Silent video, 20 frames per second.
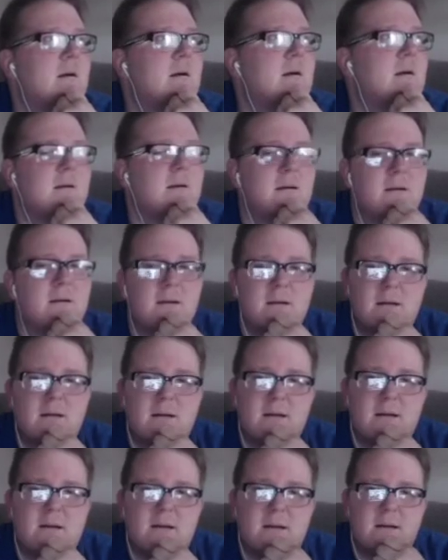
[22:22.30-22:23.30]

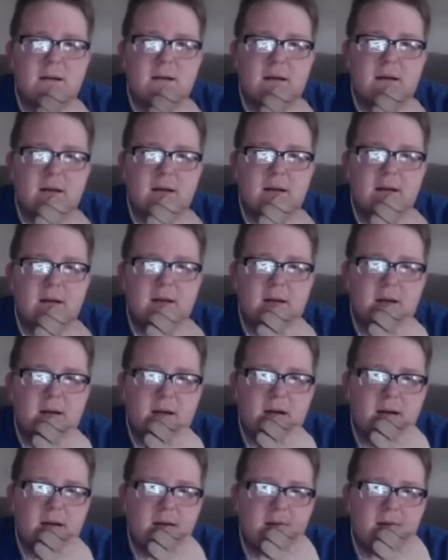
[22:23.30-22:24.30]

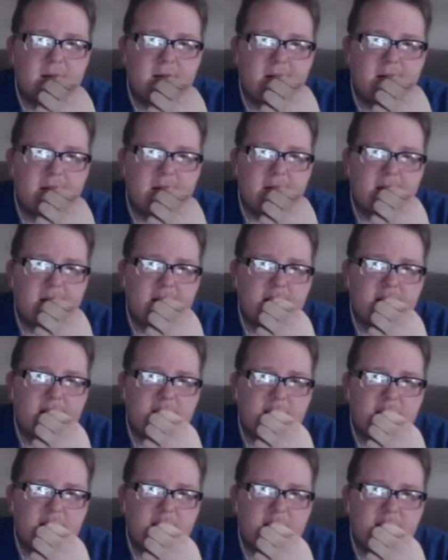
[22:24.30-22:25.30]

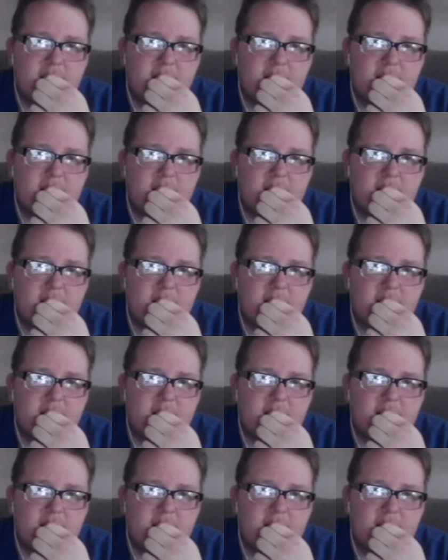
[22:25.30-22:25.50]
(silent)